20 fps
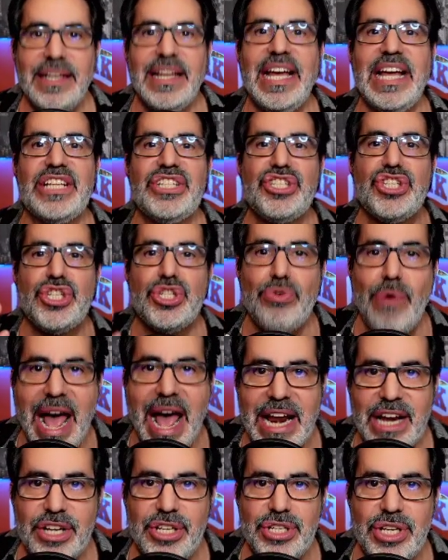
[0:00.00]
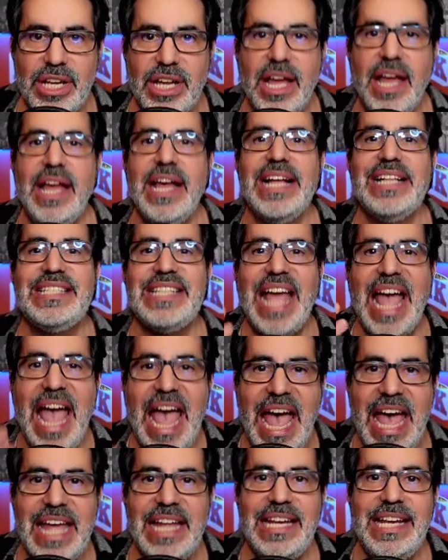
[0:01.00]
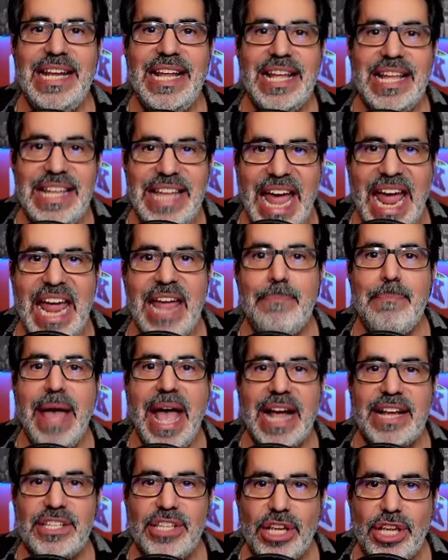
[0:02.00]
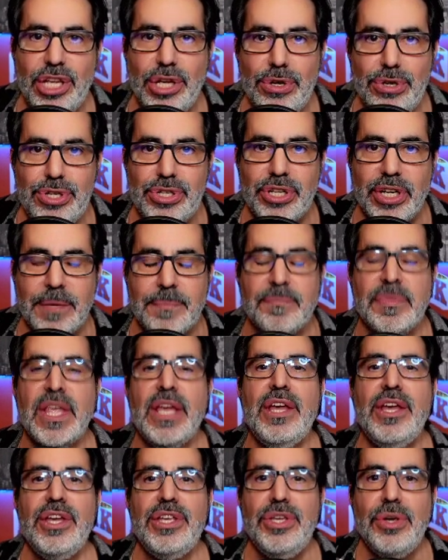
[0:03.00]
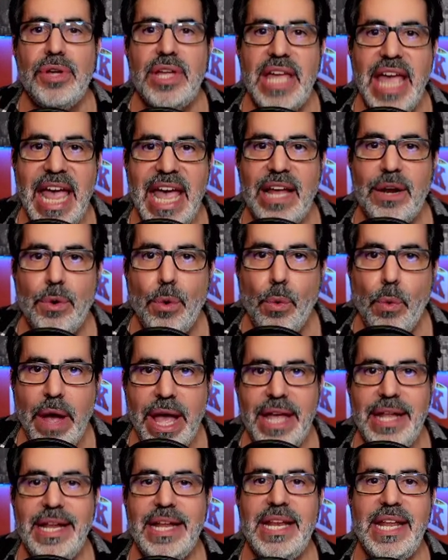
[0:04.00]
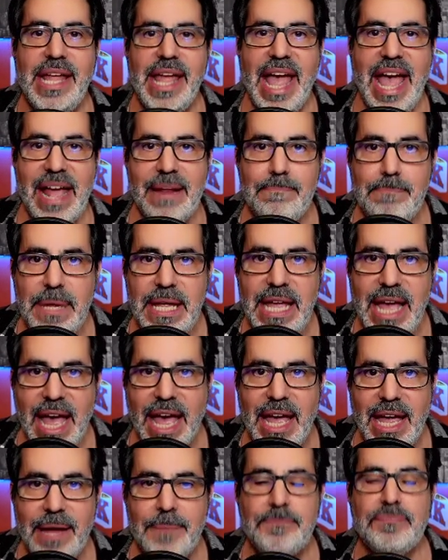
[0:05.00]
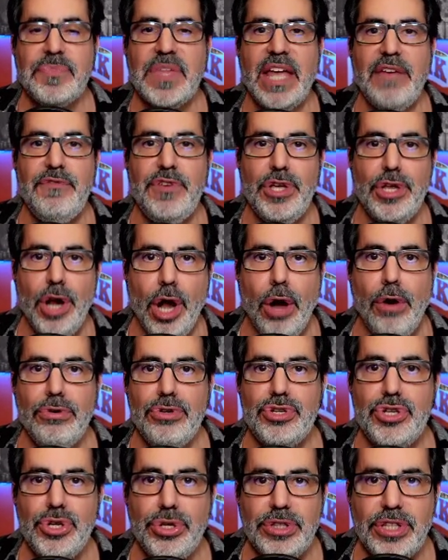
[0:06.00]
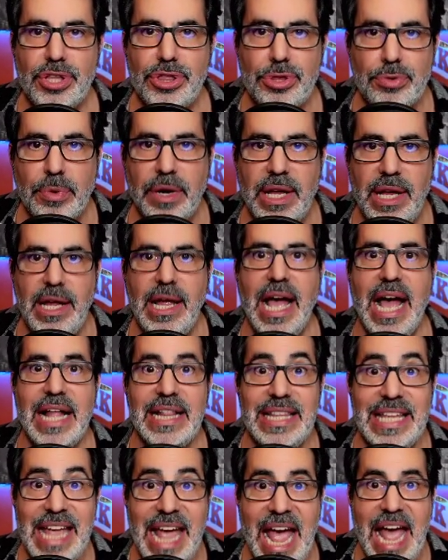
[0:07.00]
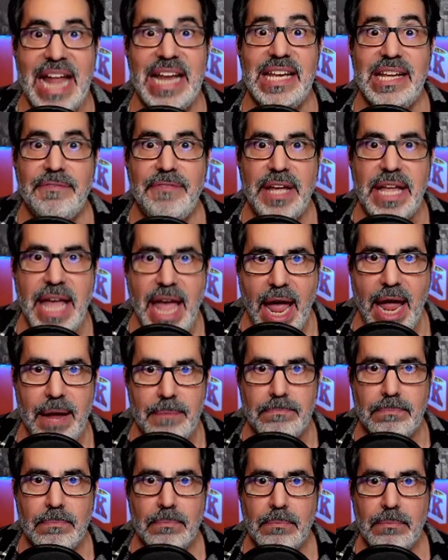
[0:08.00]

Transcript: It's strategy. It's end-game execution. You can't win in the NBA if you don't shoot the three at the end of a game.